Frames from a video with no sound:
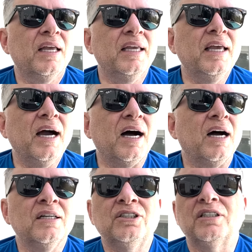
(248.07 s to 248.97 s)
yeah,
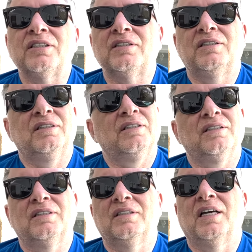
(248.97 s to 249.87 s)
just
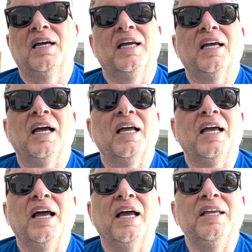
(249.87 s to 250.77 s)

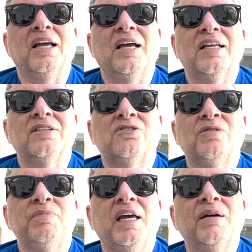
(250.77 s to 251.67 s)
eh, to
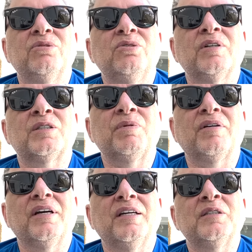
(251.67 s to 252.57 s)
be able to
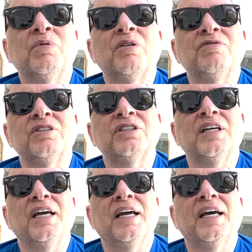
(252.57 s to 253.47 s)
experience both
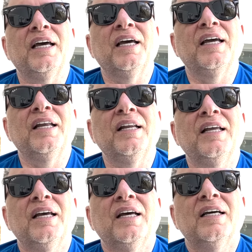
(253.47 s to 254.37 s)
fishing in
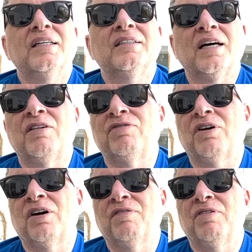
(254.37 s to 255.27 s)
South
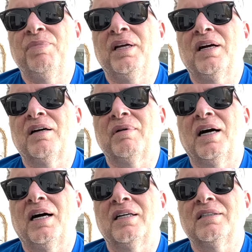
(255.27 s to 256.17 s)
Florida for peacock
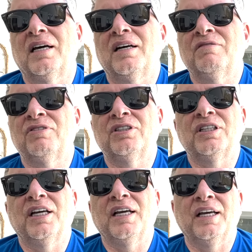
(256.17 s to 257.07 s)
bass and
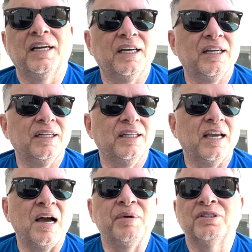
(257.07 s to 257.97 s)
fishing in the
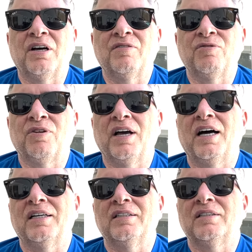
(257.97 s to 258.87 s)
Amazon for
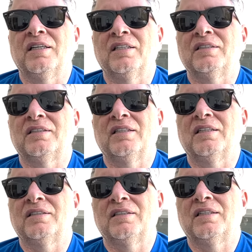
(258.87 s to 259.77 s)
that is is
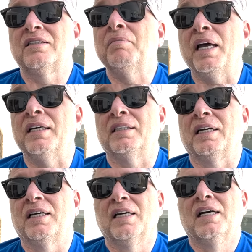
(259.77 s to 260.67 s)
is is
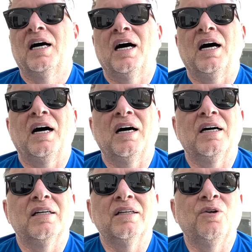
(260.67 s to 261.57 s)
amazing.
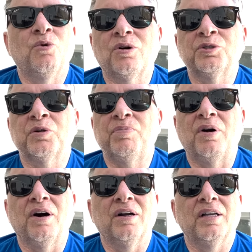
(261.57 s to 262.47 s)
Uh, they're worlds
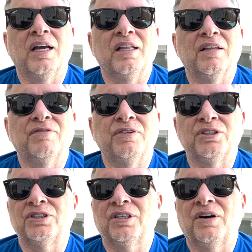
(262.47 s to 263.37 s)
apart, and the
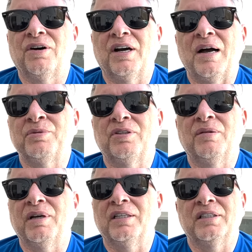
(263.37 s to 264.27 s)
fish are absolutely
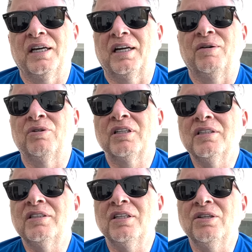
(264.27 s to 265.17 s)
amazing. And I will
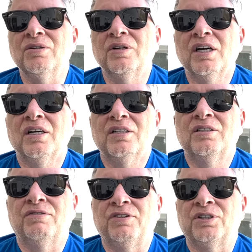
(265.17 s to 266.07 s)
continue
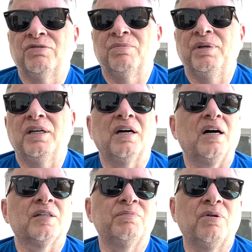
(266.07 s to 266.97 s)
to fish for
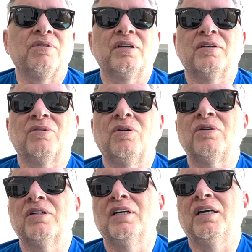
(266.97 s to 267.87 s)
peacocks both here
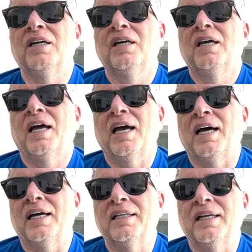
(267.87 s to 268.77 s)
locally
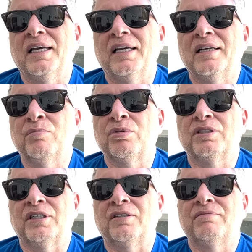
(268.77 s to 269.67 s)
and in
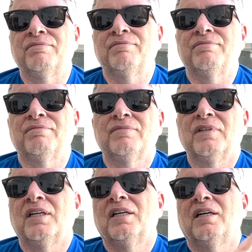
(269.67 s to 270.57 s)
Brazil.
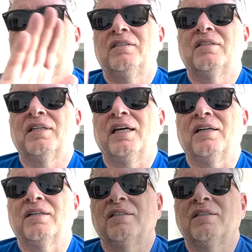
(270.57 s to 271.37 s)
Until later,